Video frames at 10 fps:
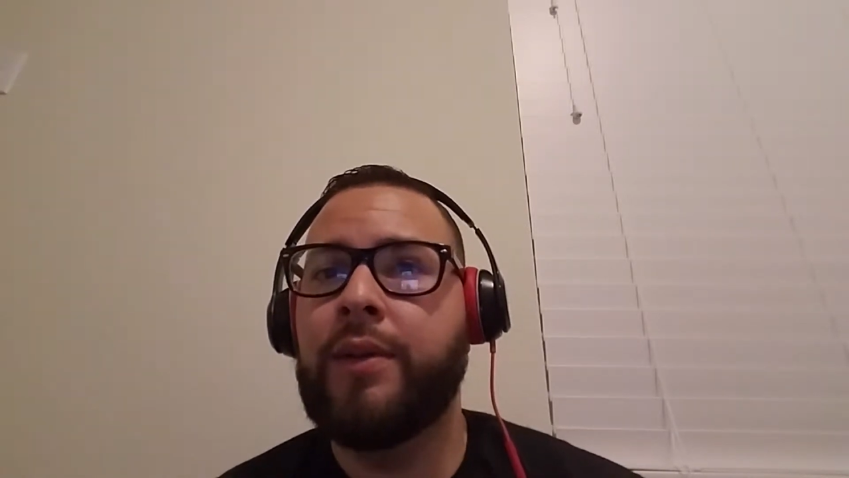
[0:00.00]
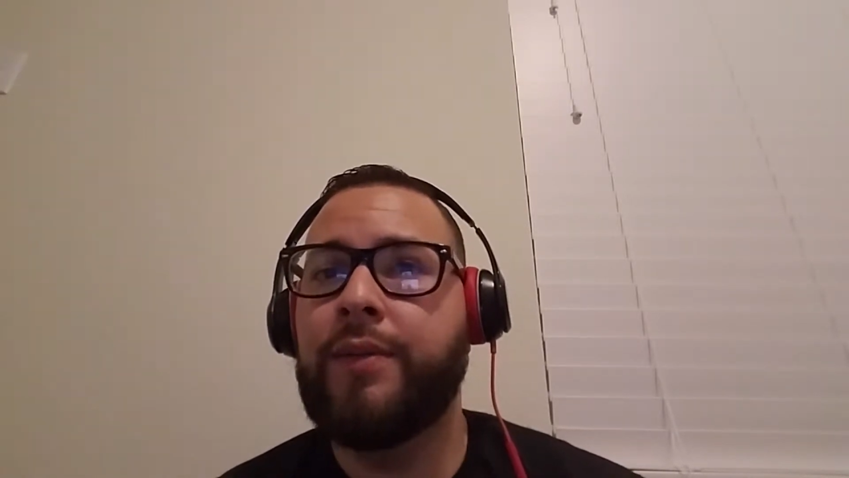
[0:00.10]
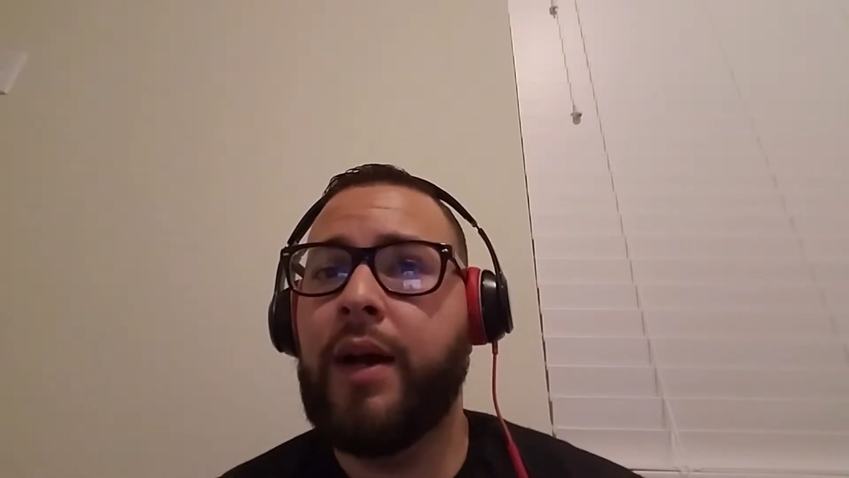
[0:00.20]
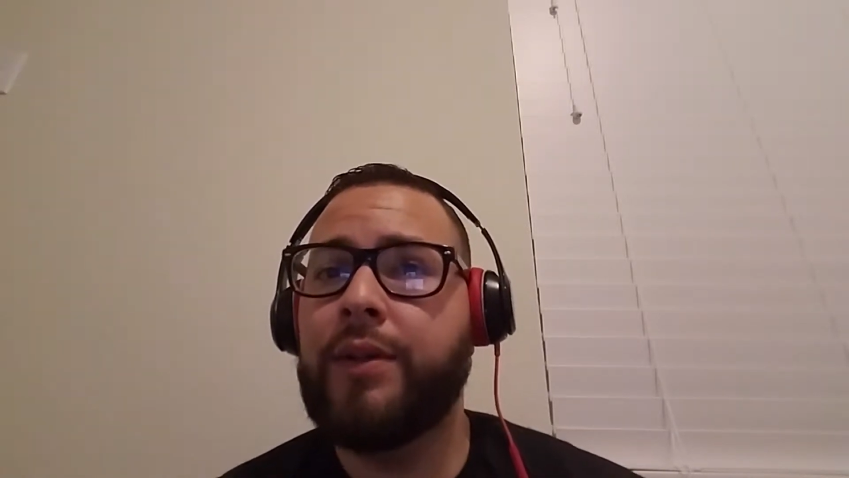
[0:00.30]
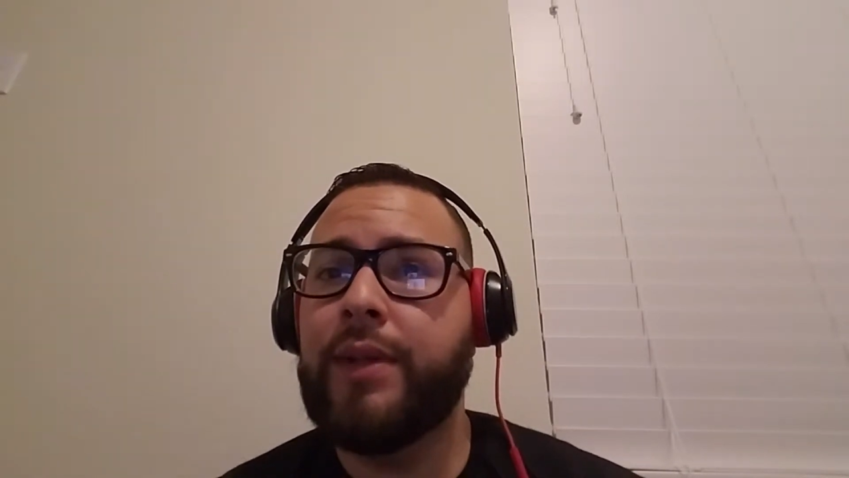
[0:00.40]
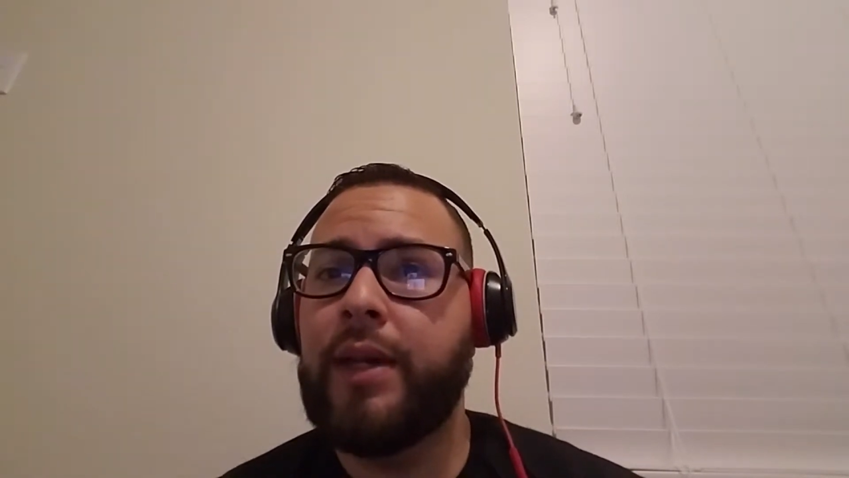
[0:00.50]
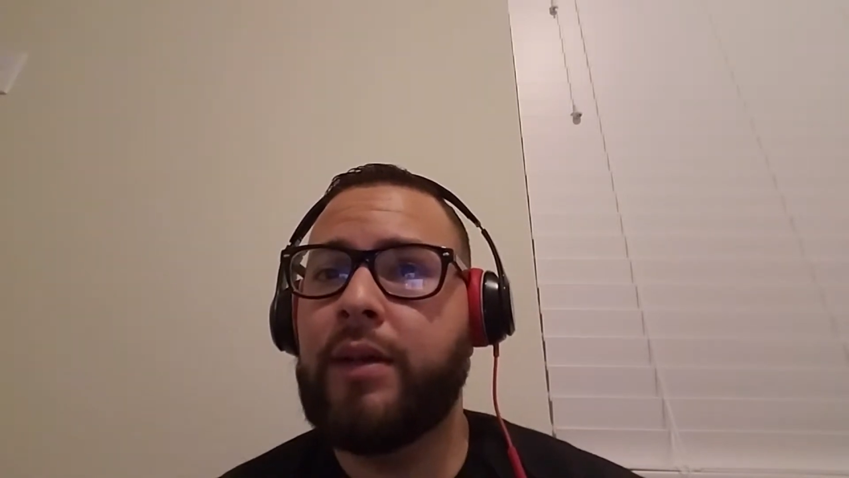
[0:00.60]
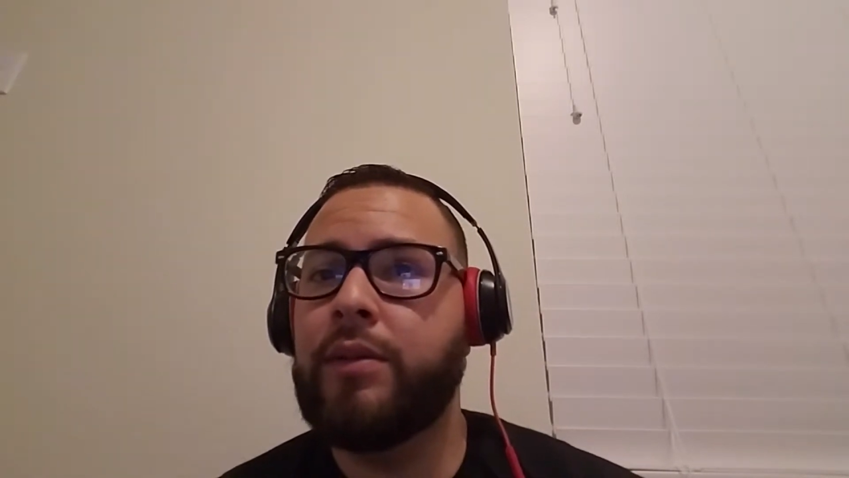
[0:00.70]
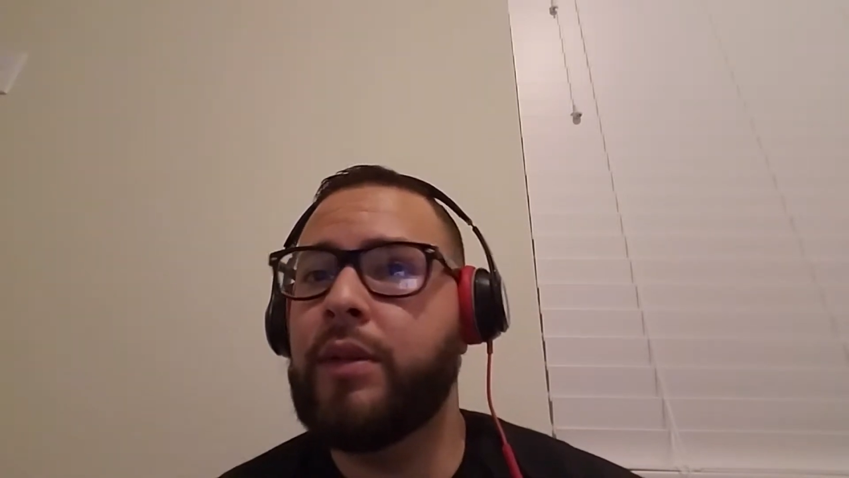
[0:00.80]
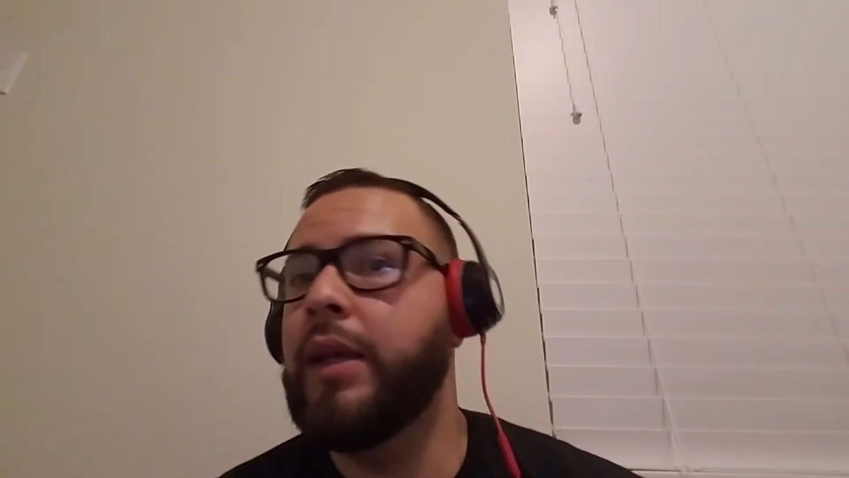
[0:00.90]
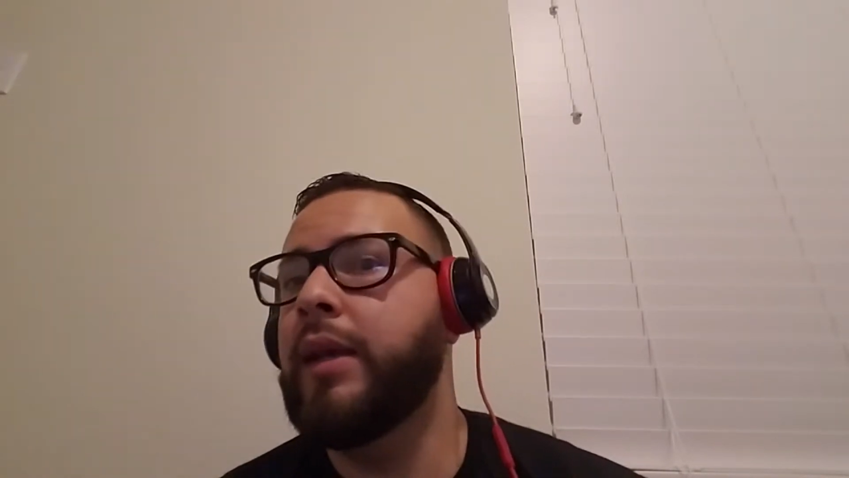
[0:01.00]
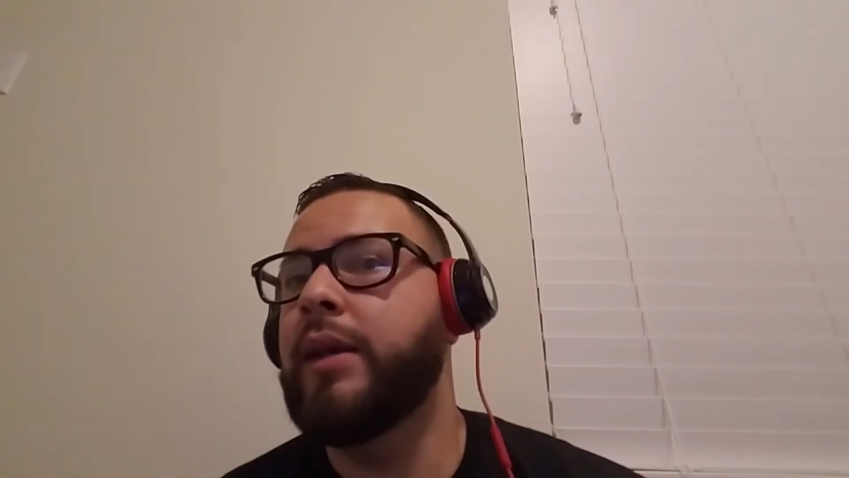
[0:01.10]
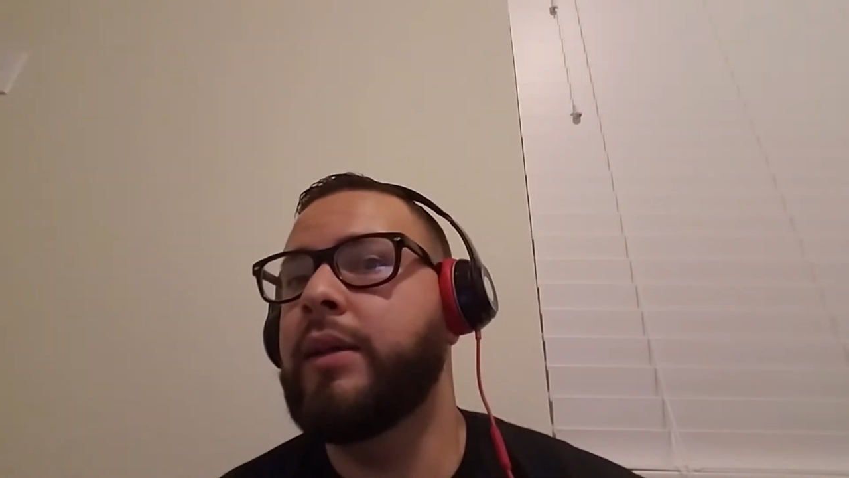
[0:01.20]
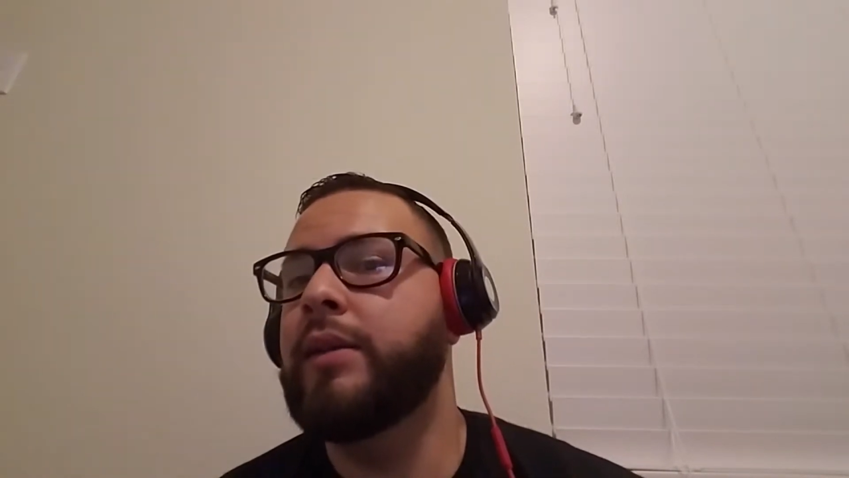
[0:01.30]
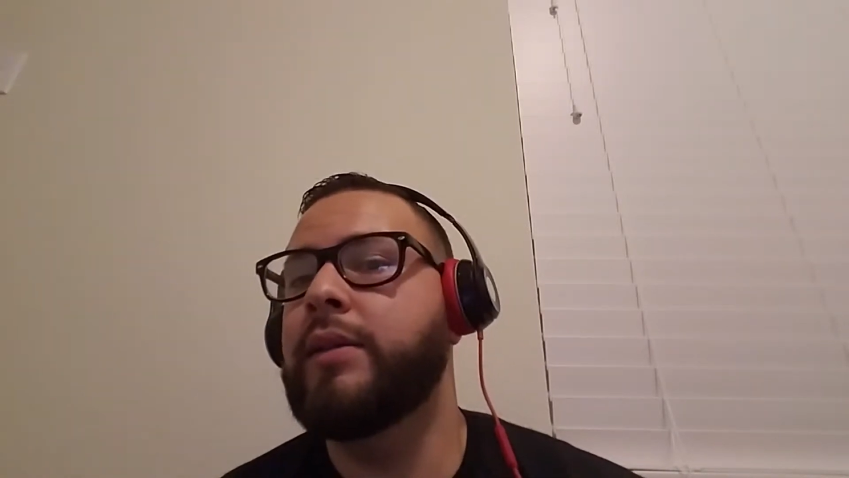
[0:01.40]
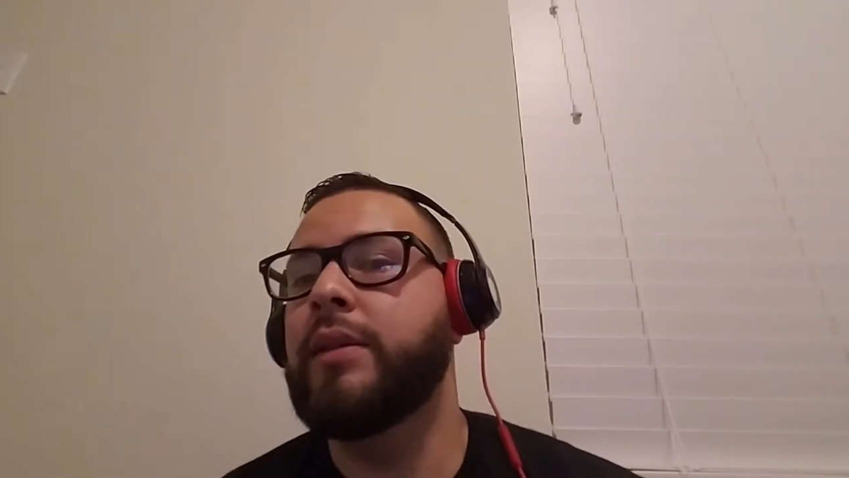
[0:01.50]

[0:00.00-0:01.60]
vowel sounds and